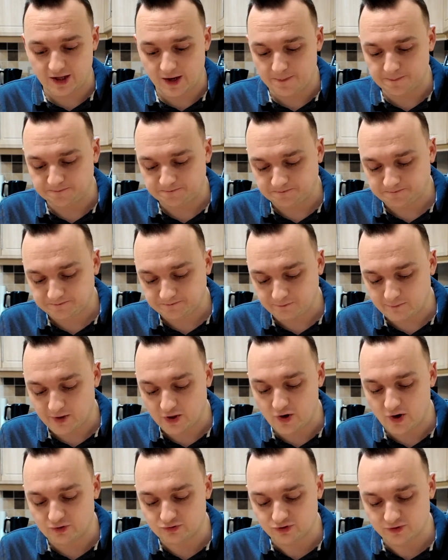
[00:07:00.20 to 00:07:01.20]
then,
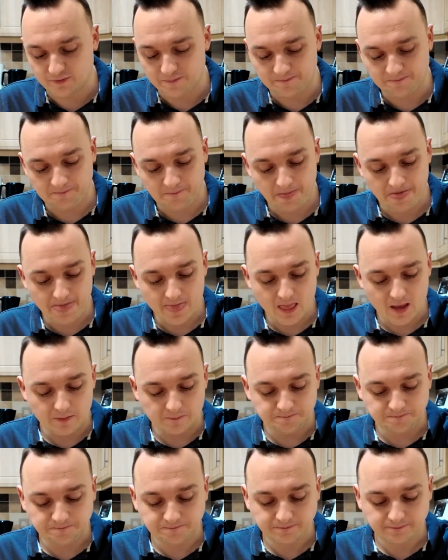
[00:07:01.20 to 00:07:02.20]
because
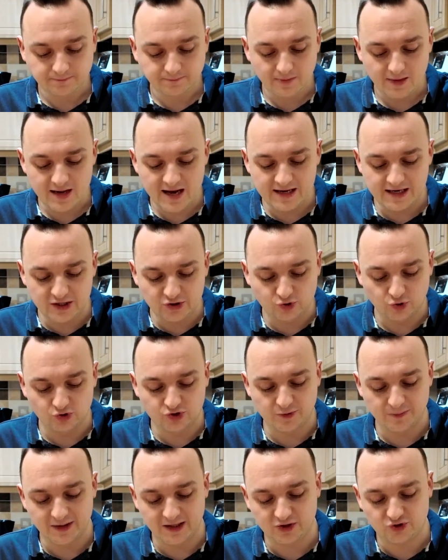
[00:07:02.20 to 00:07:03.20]
I need to
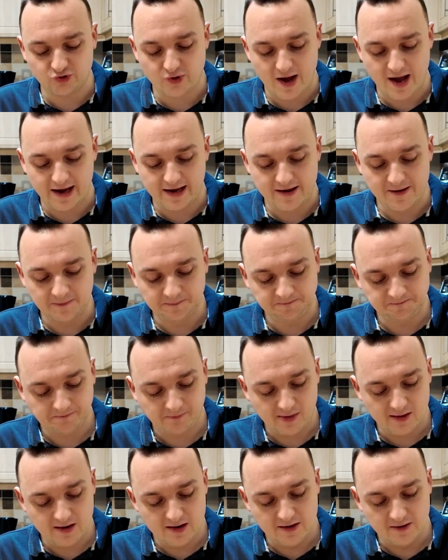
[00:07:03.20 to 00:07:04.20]
ultimately try
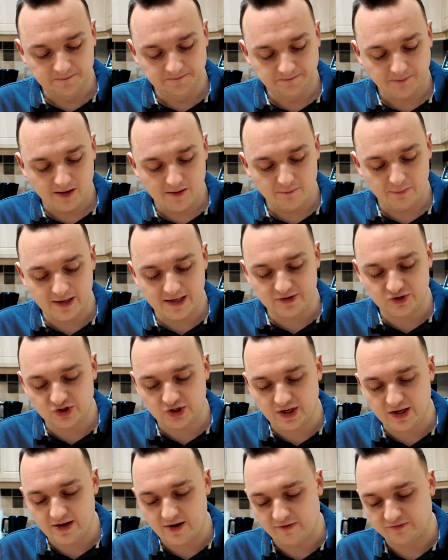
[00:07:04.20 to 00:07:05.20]

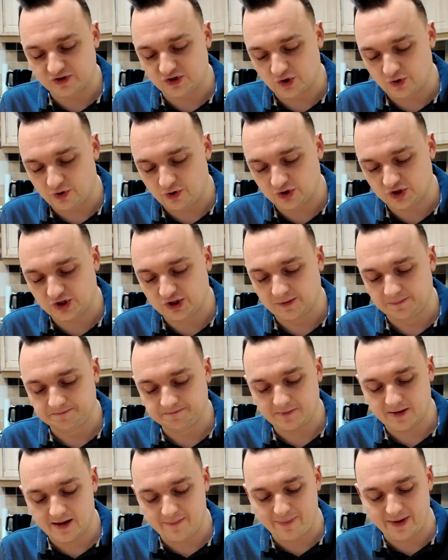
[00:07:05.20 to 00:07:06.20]
plenty of sauce,
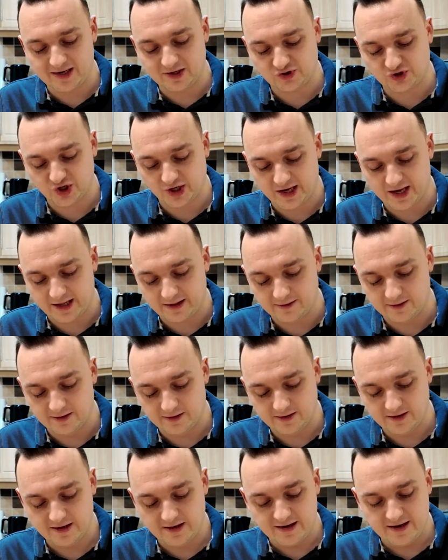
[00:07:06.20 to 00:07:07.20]
a bit of chicken,
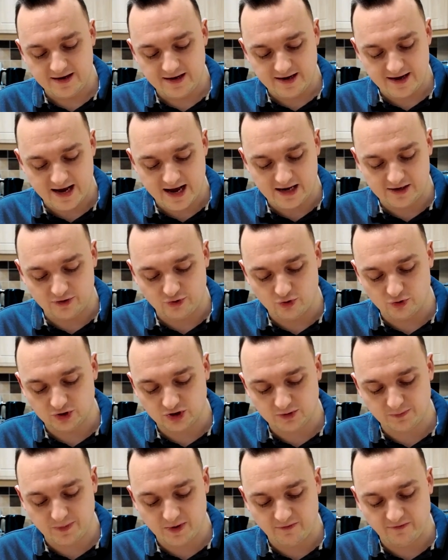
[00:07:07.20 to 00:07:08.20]
and a good
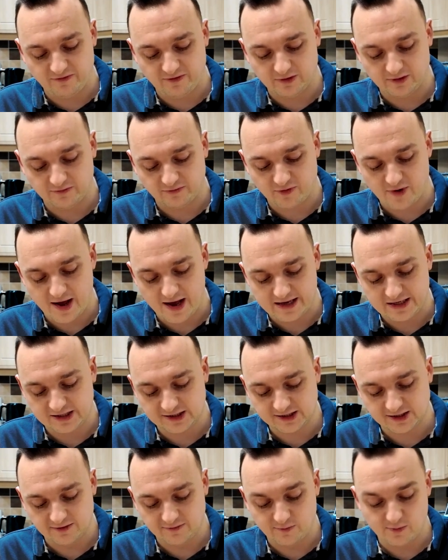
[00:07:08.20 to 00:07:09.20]
spoonful of
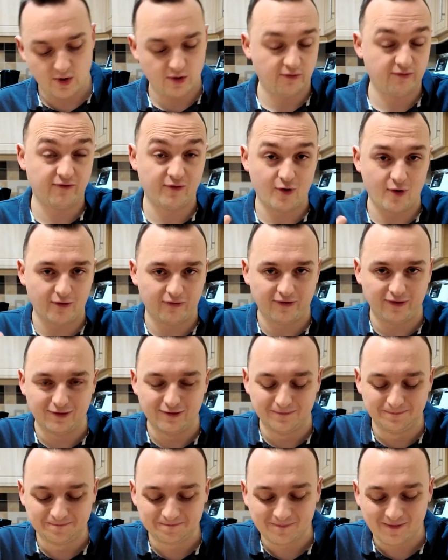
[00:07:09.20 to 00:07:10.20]
rice. Well, thoughtful.
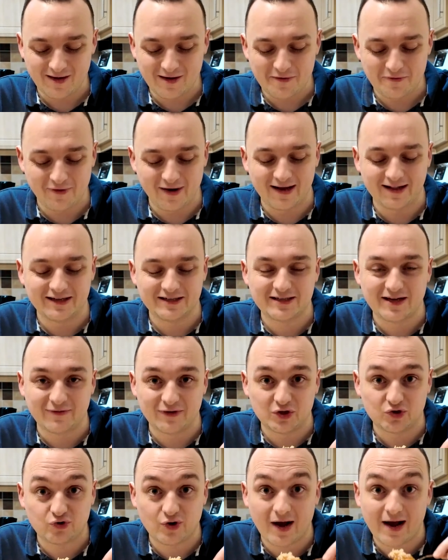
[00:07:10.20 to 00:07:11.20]
Right, let's give
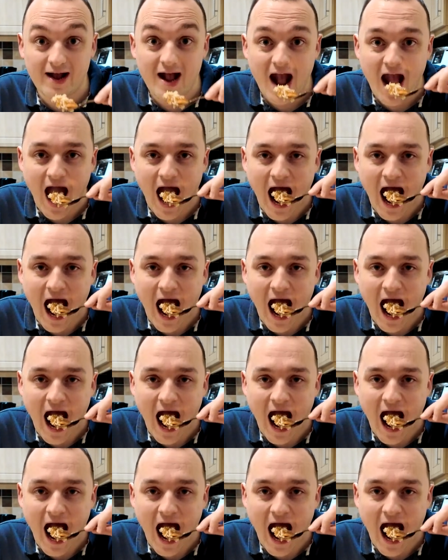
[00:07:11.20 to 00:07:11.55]
it a try.